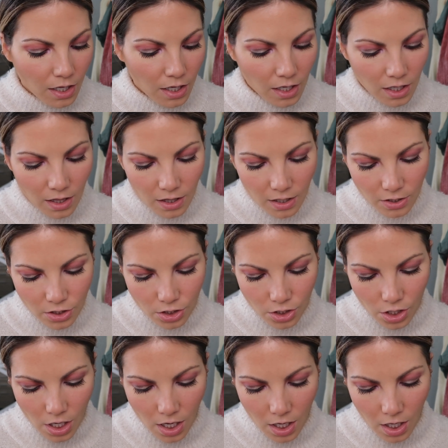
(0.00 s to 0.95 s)
in the
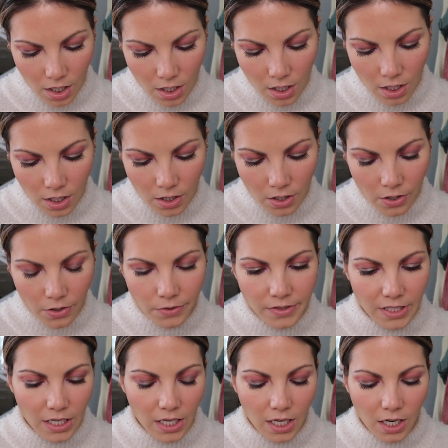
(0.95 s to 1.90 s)
shade
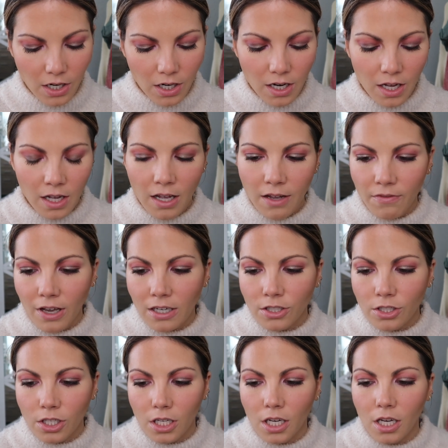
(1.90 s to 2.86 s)
Cozy Kira. I've
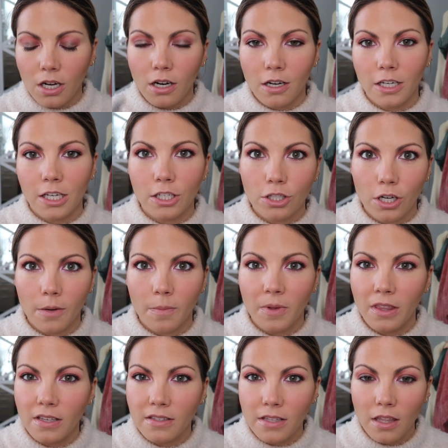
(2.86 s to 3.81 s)
actually already
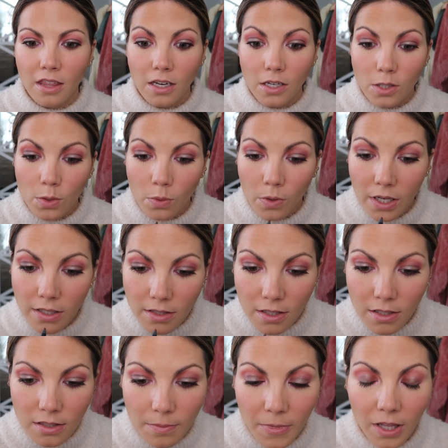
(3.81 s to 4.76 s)
sharpened this, I think, twice
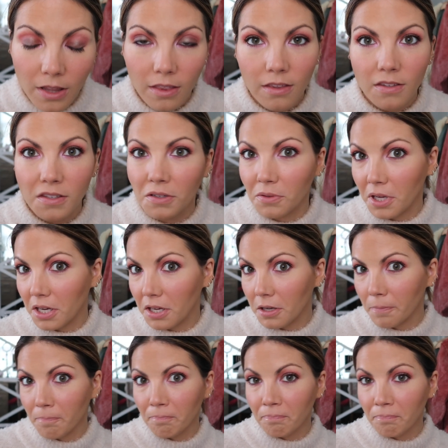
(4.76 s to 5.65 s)
this month, so like